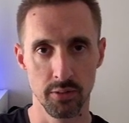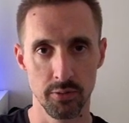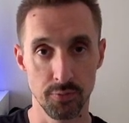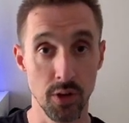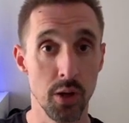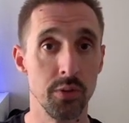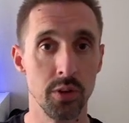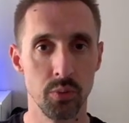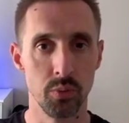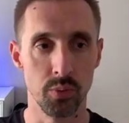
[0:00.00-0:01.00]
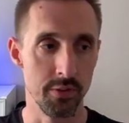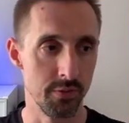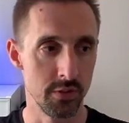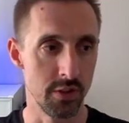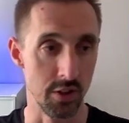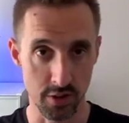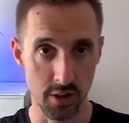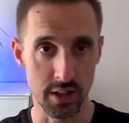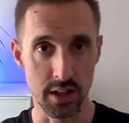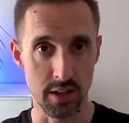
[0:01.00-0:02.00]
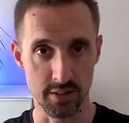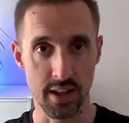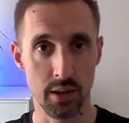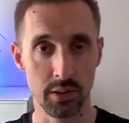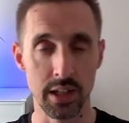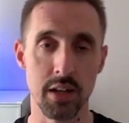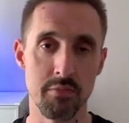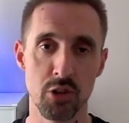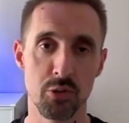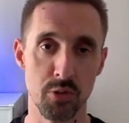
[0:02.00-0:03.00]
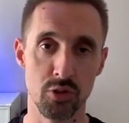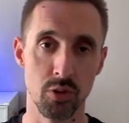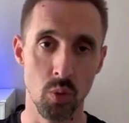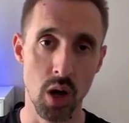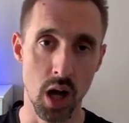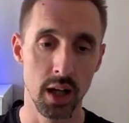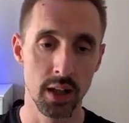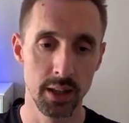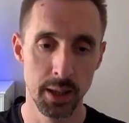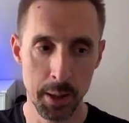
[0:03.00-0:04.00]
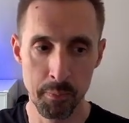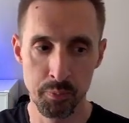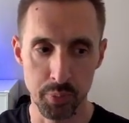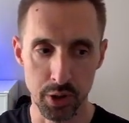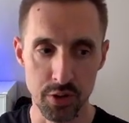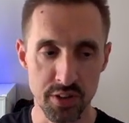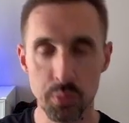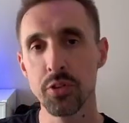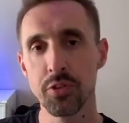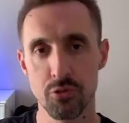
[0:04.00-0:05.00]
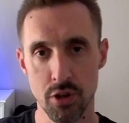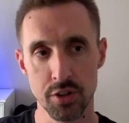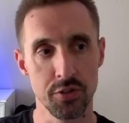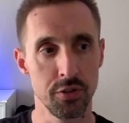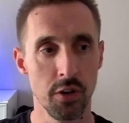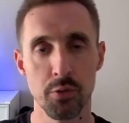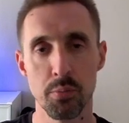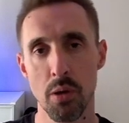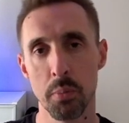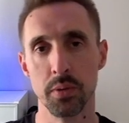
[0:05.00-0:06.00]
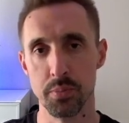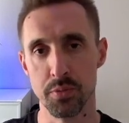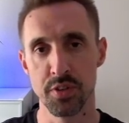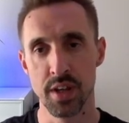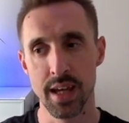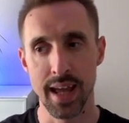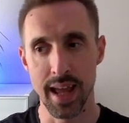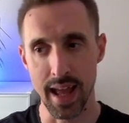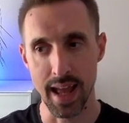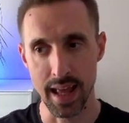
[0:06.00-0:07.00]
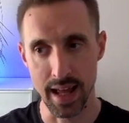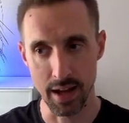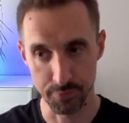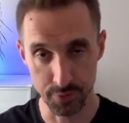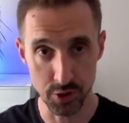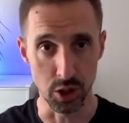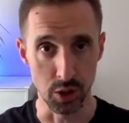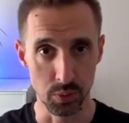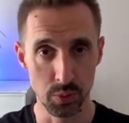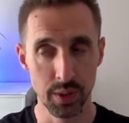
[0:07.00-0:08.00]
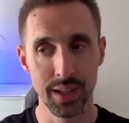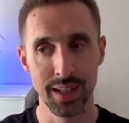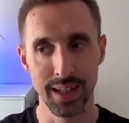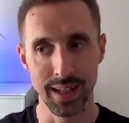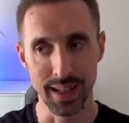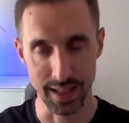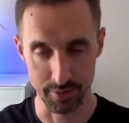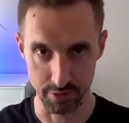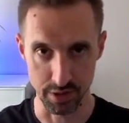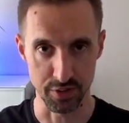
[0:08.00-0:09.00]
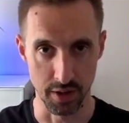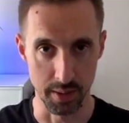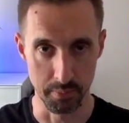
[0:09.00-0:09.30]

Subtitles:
flow that we've decided is how lead enrichment should work, because it will try to solve the problems for new every time,